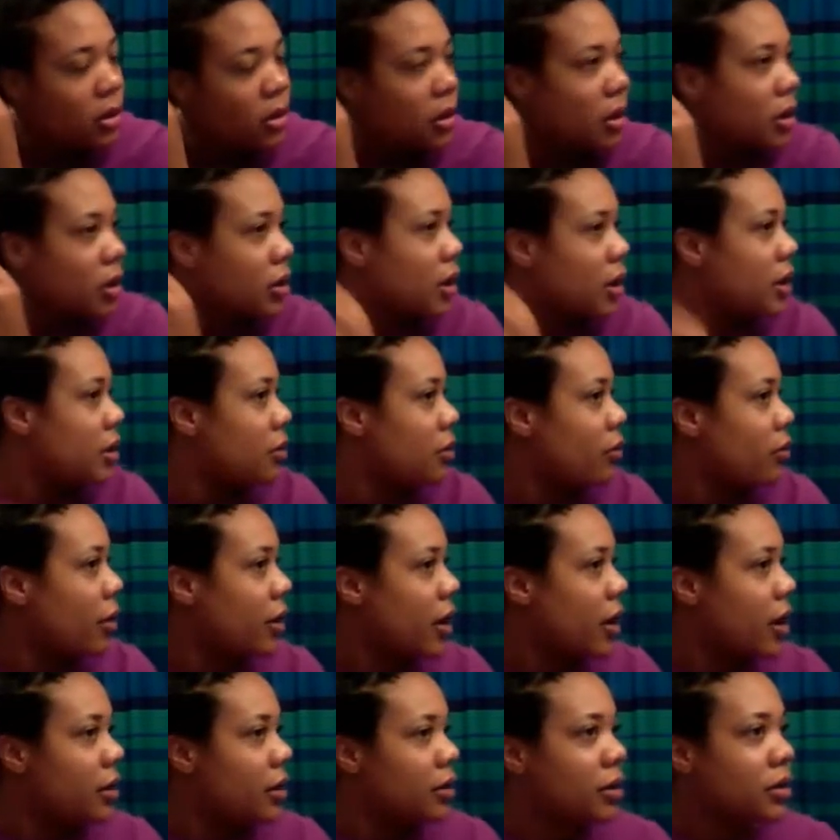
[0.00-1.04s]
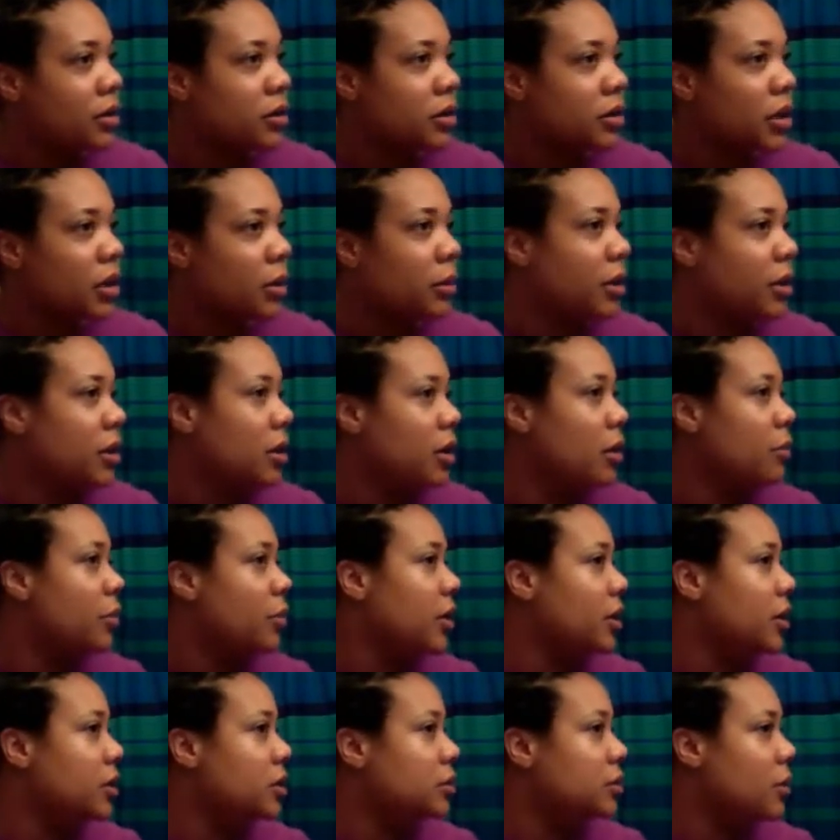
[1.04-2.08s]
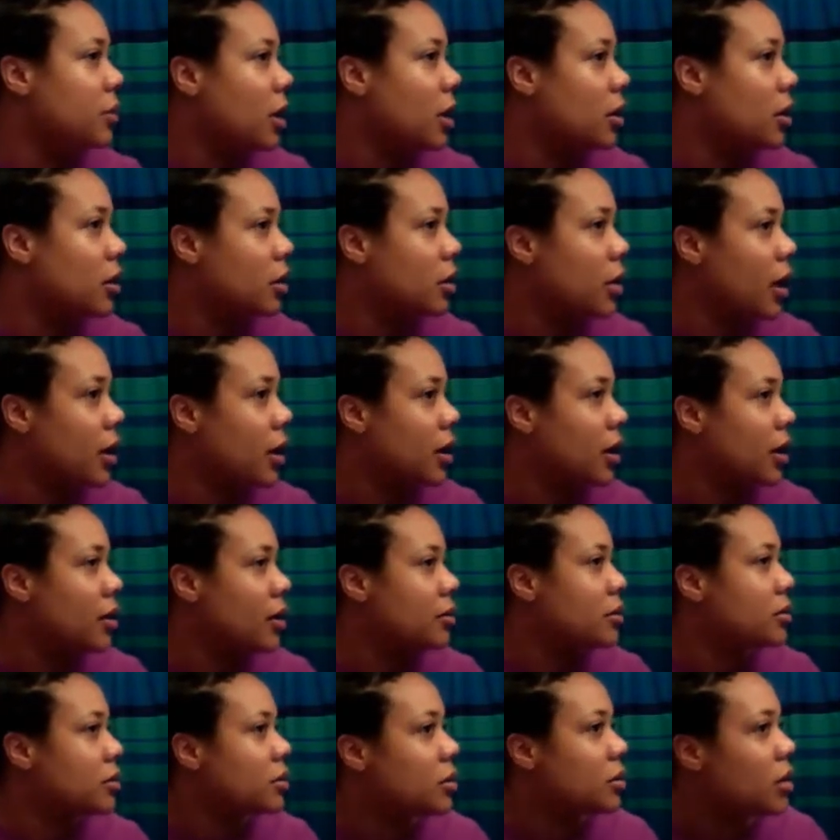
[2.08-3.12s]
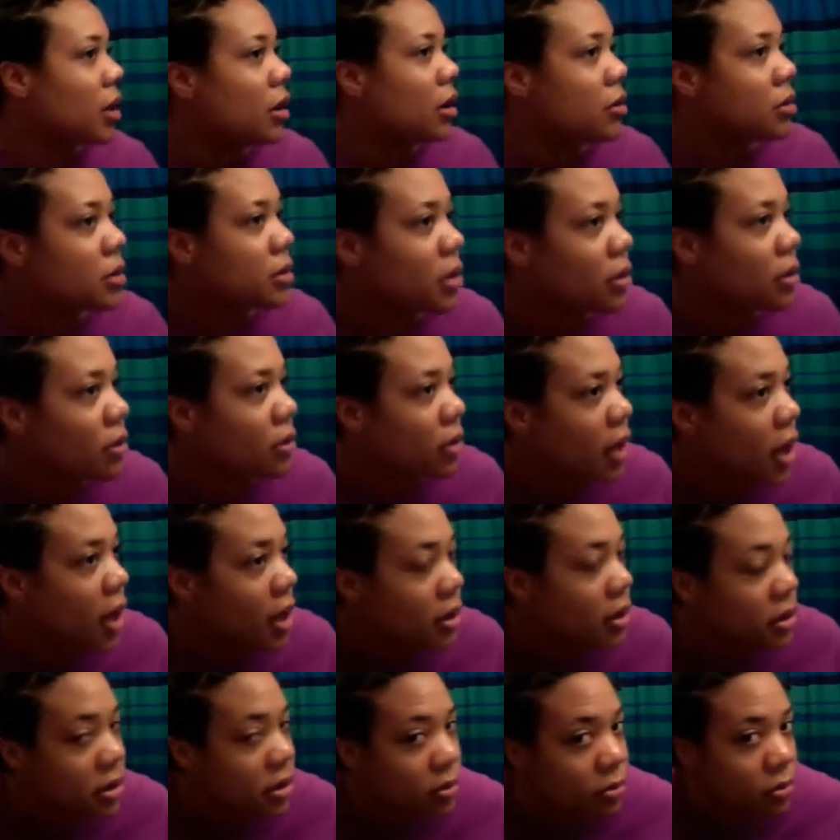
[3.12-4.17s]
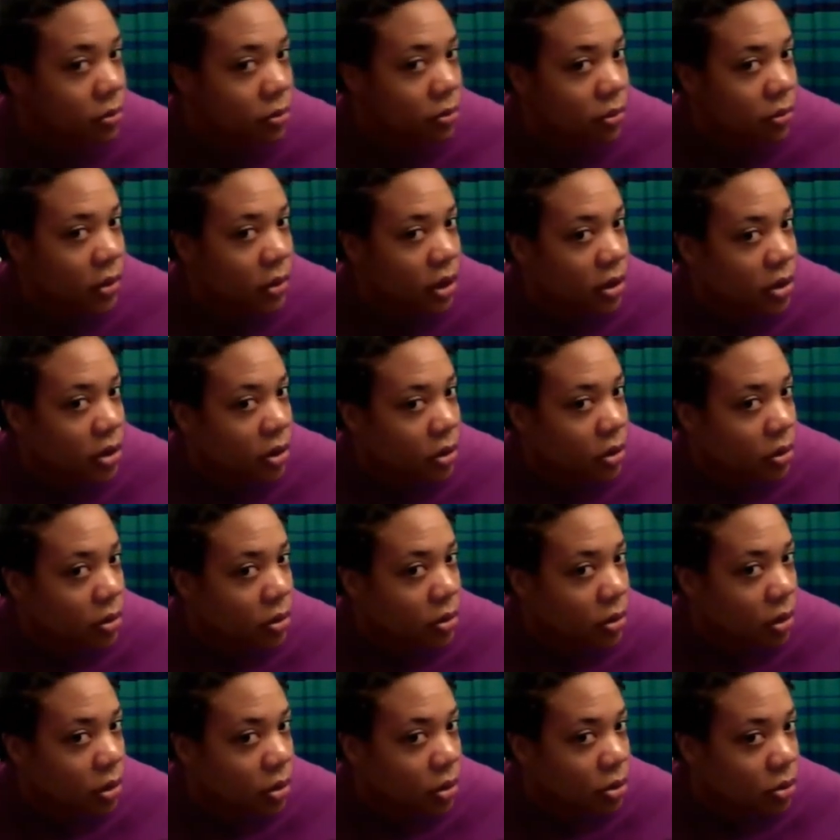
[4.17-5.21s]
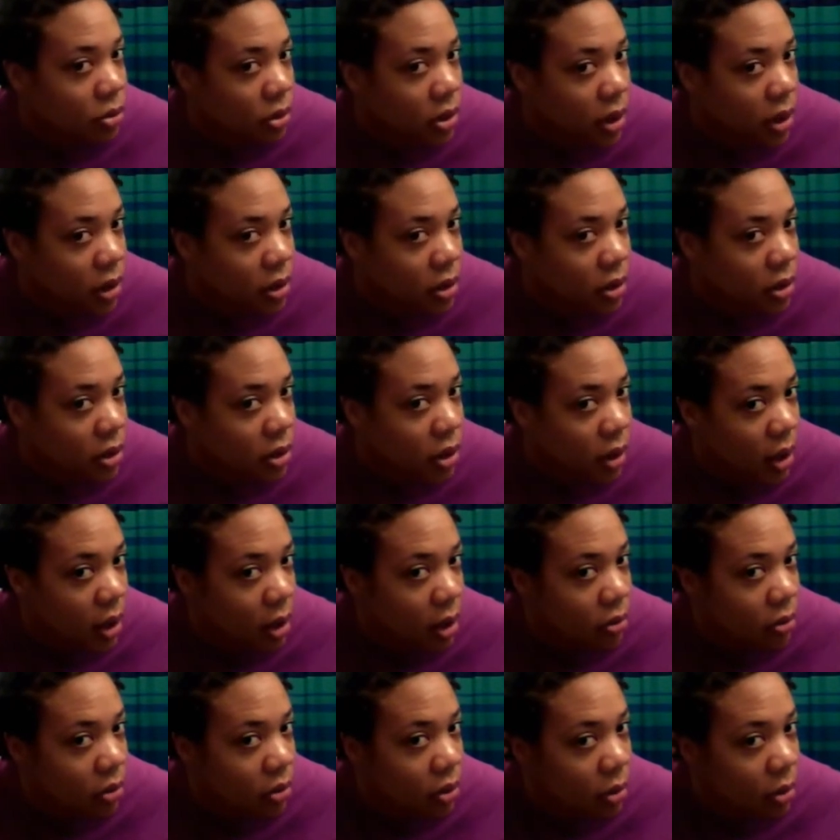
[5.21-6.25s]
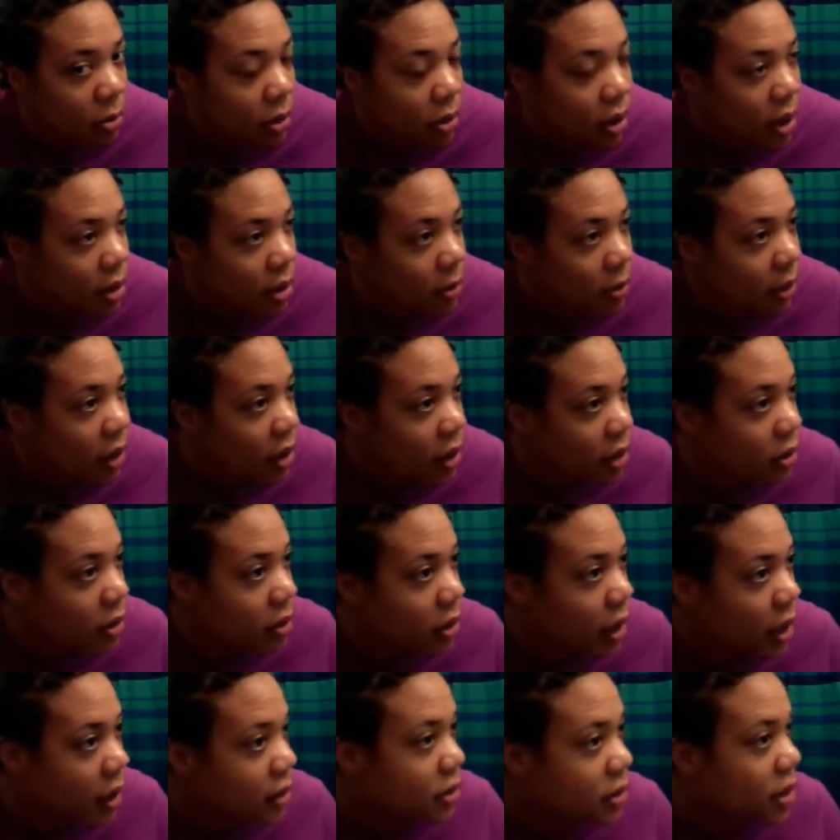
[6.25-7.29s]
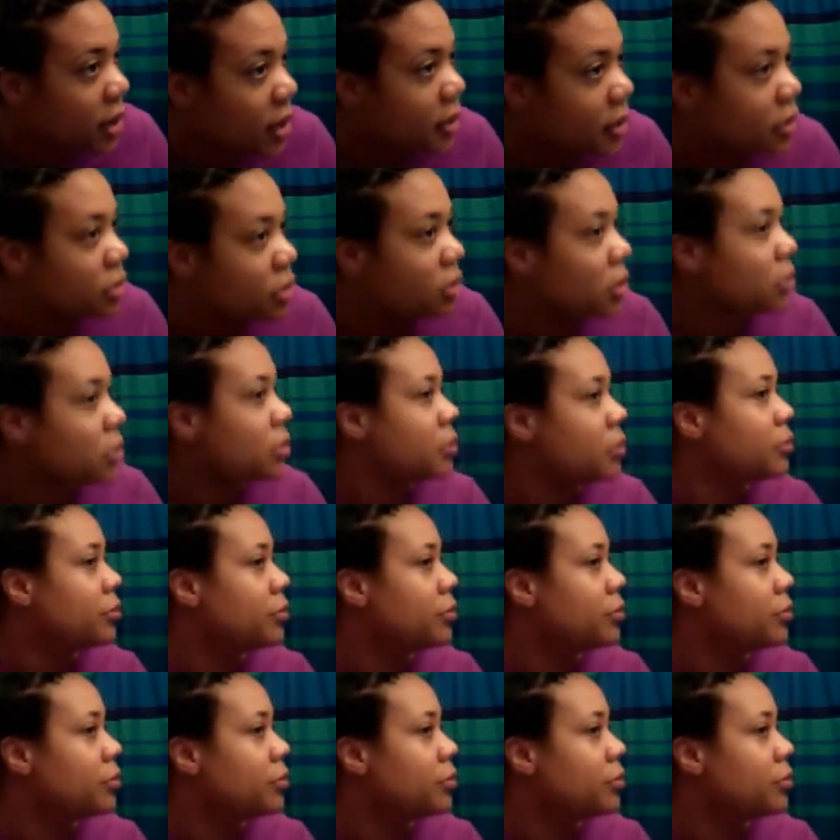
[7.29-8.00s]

That didn't work out because some ended up being smaller. Like I was I was like, okay, I'll just, these are a twist. I just took out, you know, kind of make it that size of something.